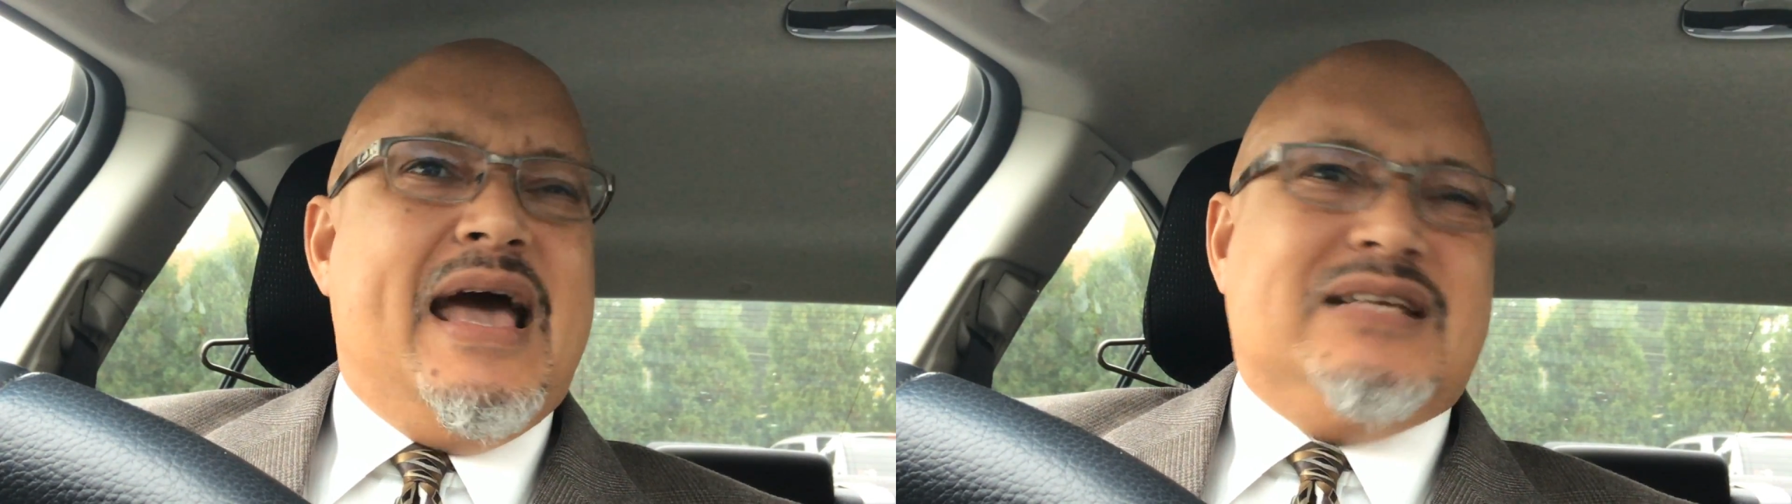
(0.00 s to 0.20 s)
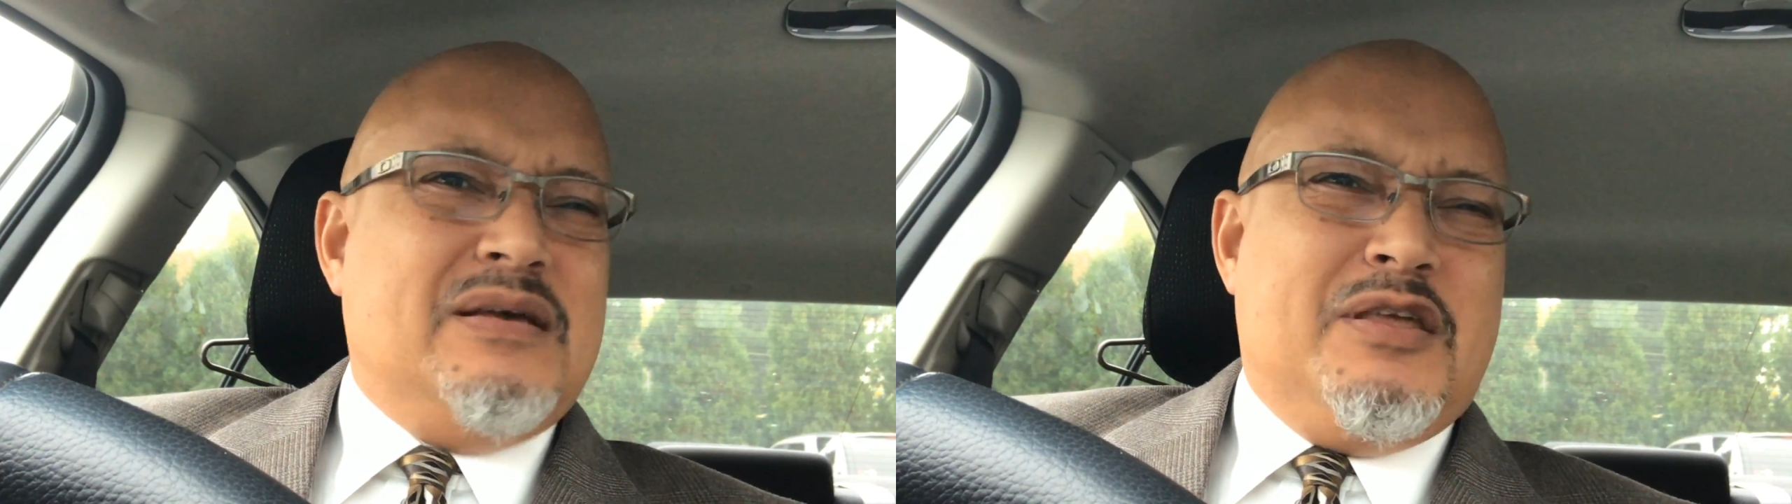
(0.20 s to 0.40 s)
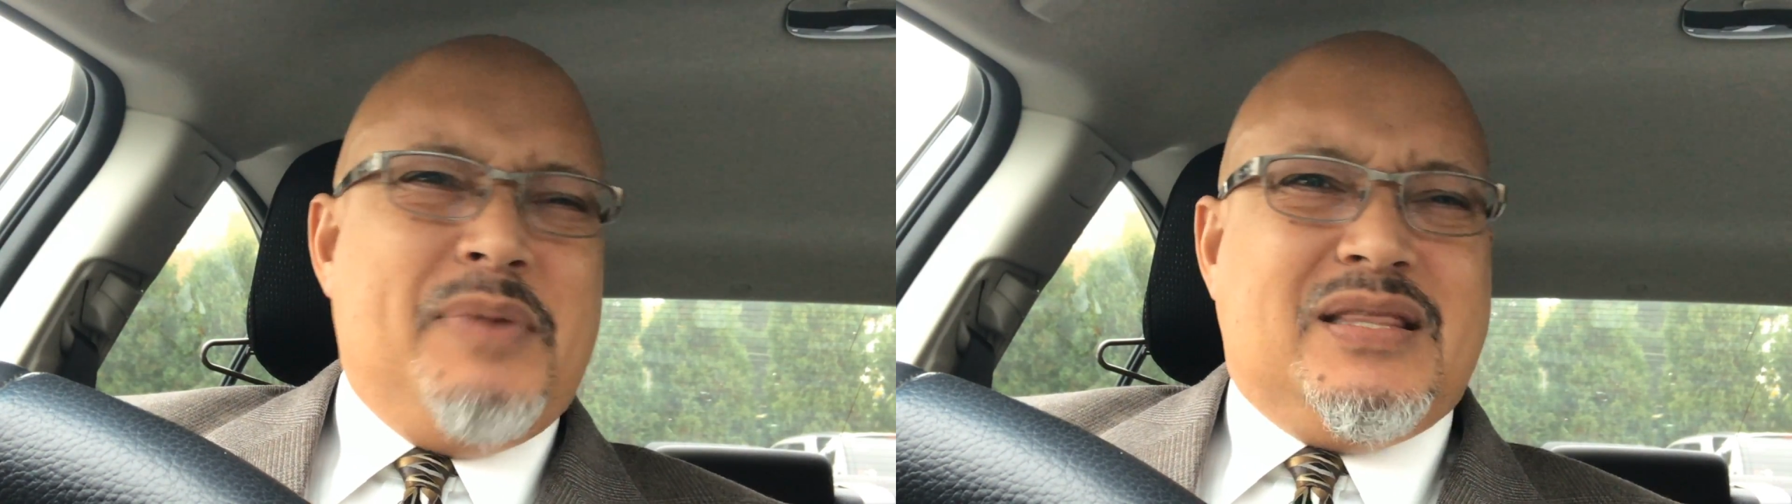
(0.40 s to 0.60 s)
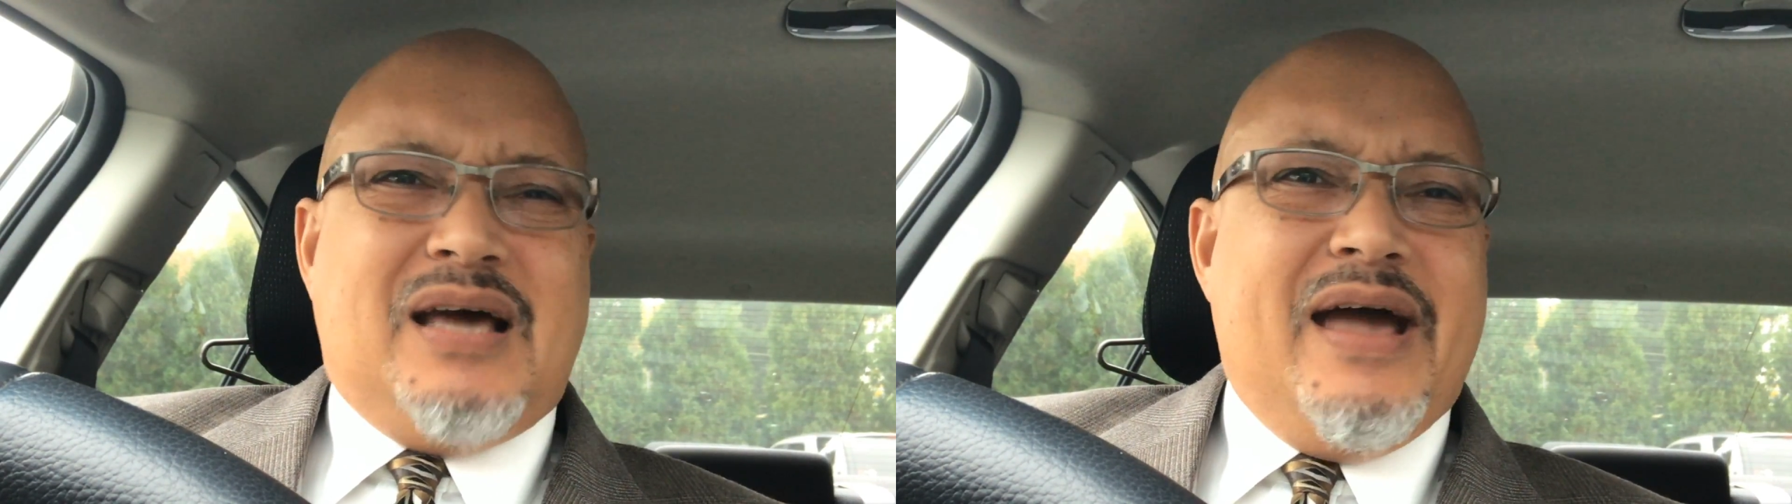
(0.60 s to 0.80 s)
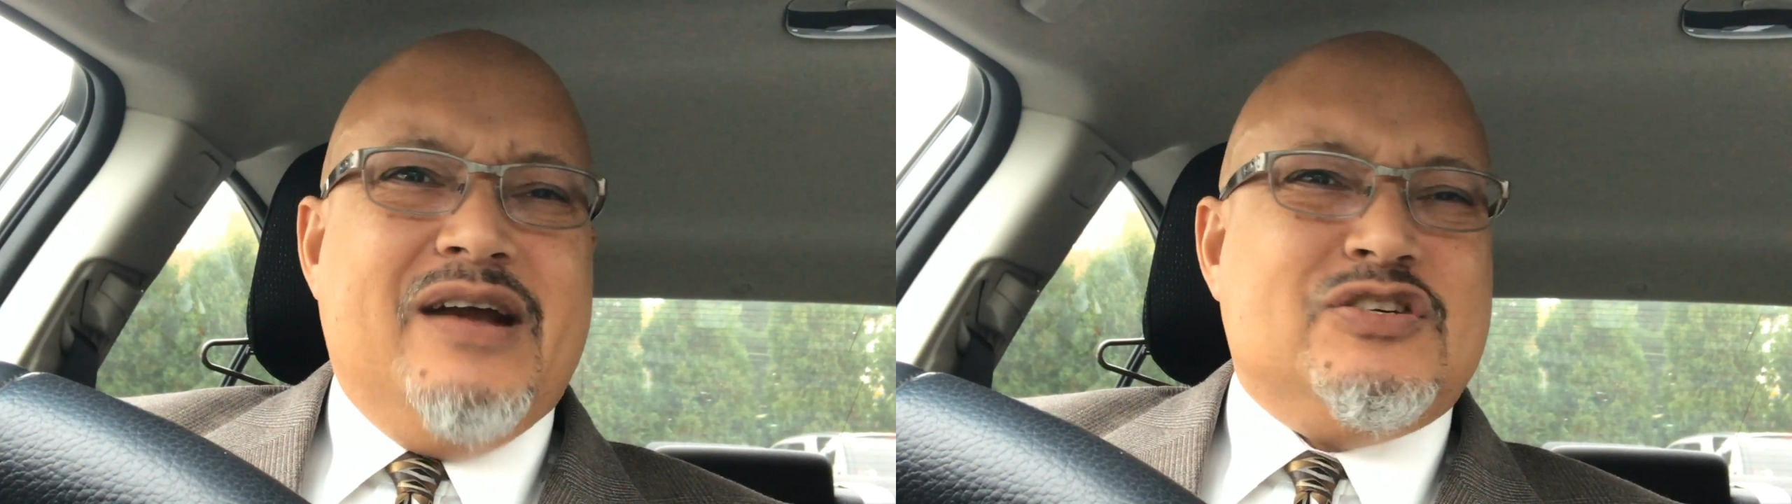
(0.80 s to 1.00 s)
Yeah, something
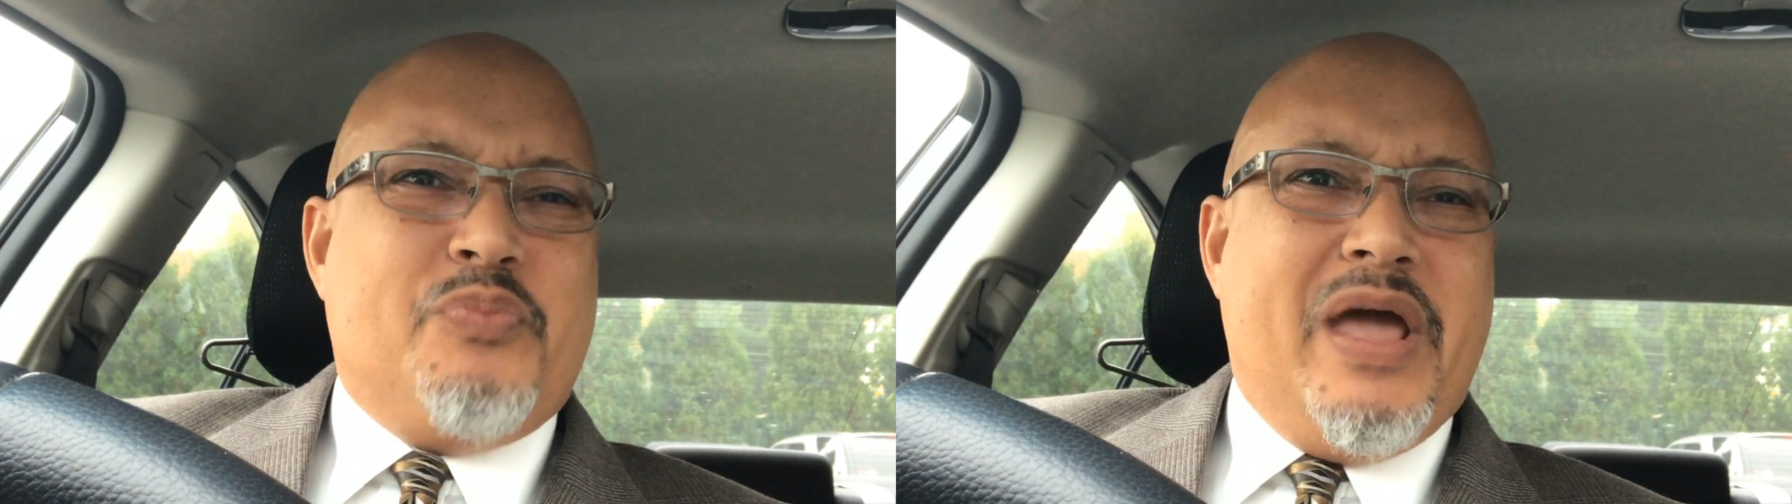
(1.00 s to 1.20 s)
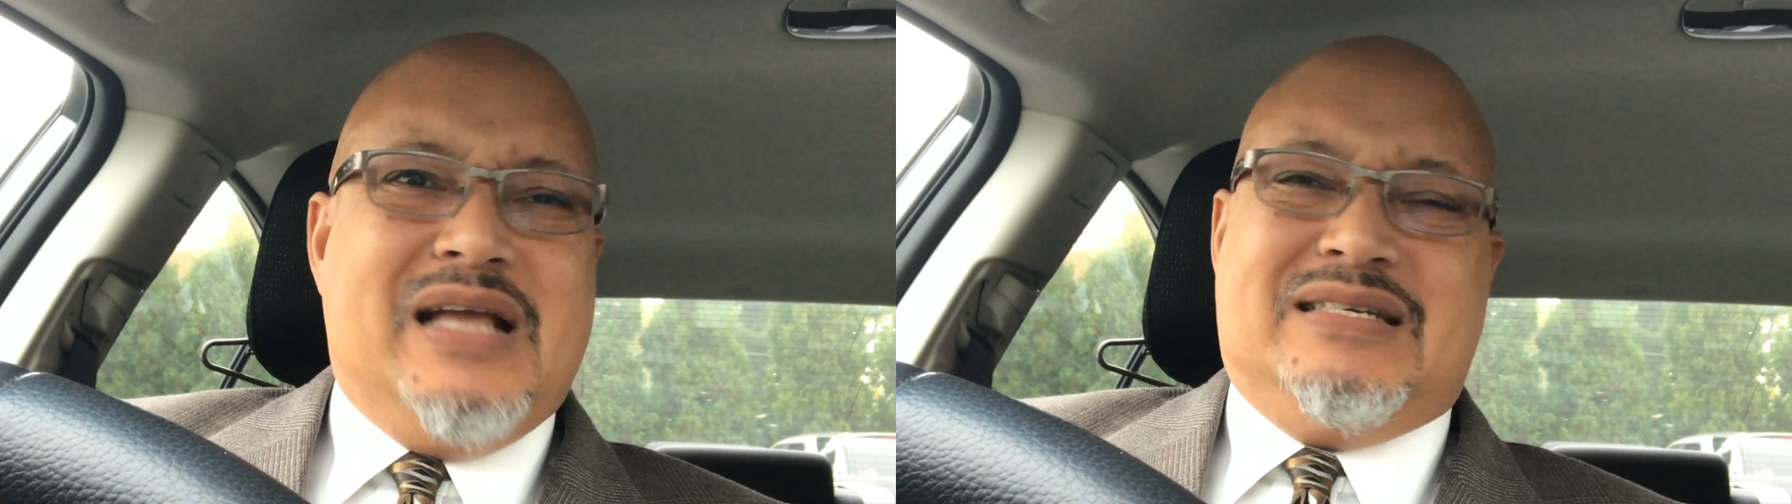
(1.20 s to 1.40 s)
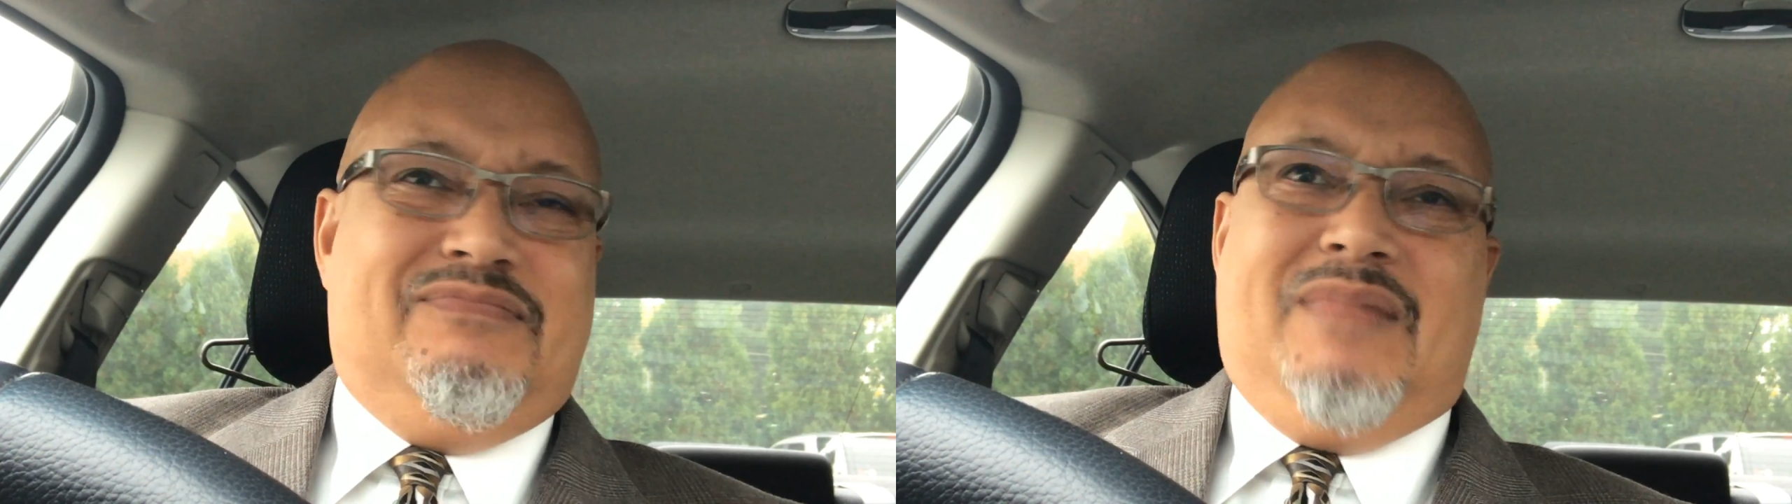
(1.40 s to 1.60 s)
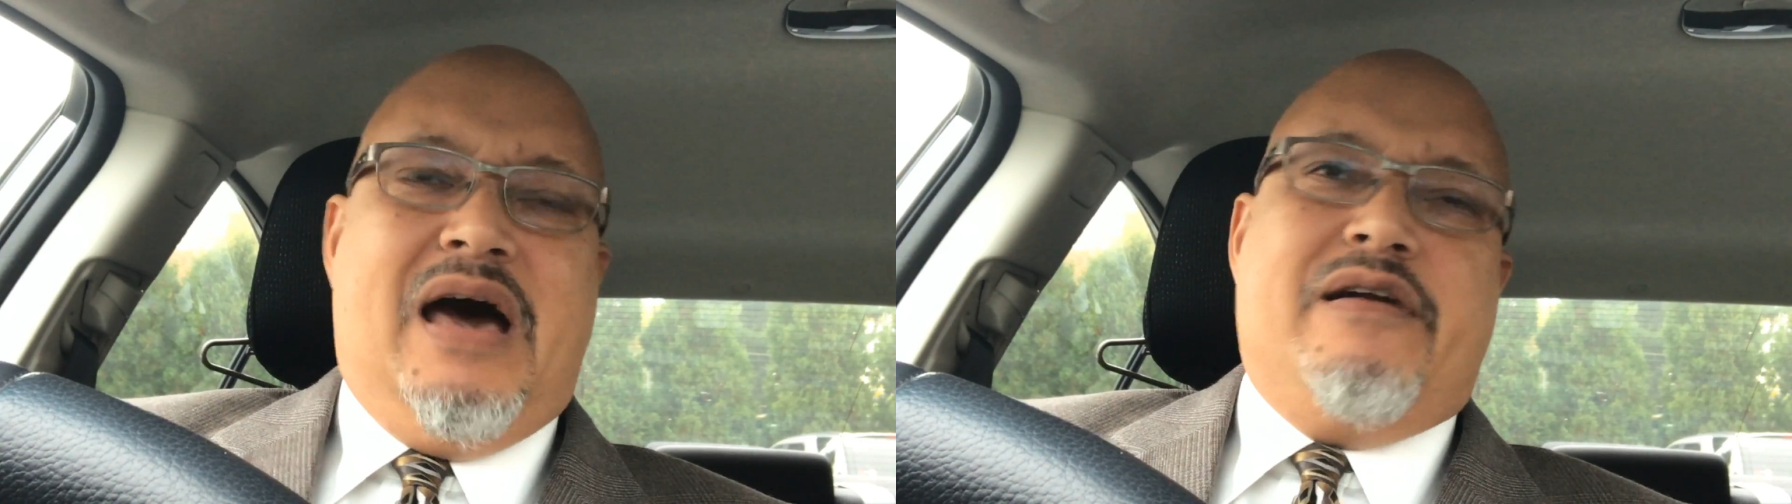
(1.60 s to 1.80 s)
about tires, brakes.